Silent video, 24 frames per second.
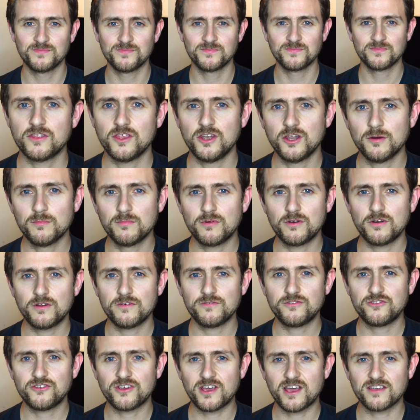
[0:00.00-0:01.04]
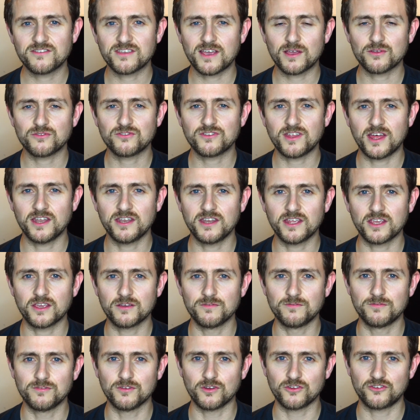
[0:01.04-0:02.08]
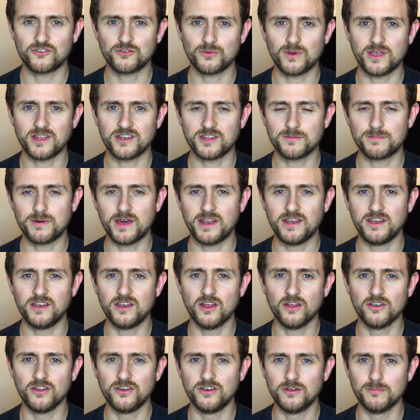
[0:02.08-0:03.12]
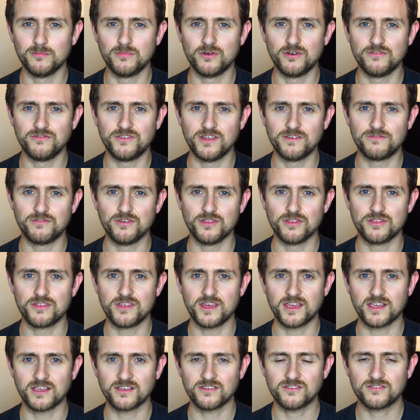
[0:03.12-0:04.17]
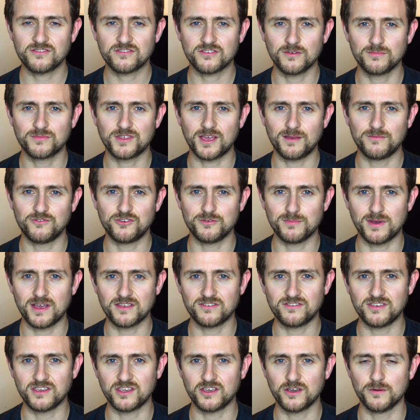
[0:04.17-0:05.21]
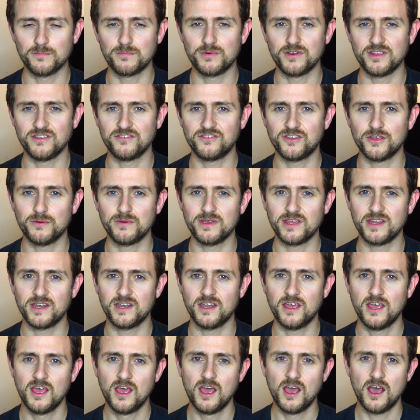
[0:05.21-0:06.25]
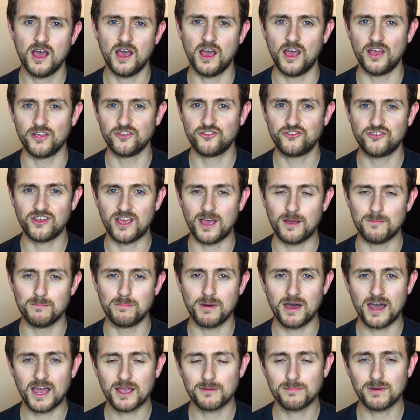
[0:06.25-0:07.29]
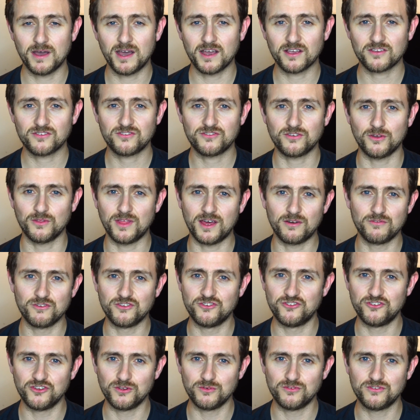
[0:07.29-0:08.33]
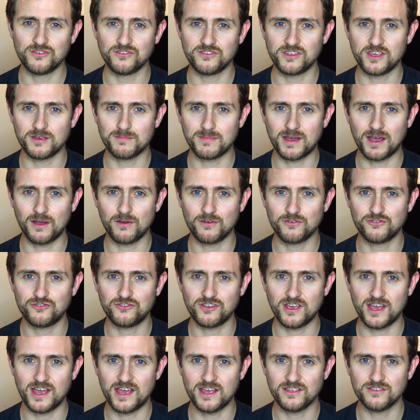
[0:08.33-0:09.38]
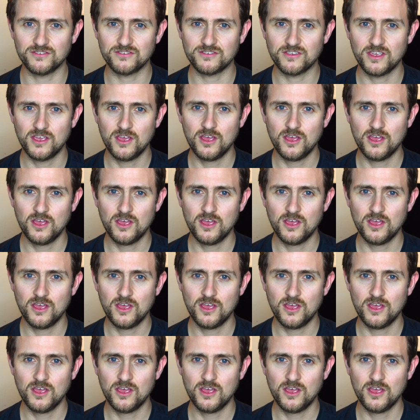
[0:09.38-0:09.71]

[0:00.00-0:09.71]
The number of shares outstanding can fluctuate depending on a number of different things. Sometimes you might see companies doing share buybacks, so that reduces the amount of shares.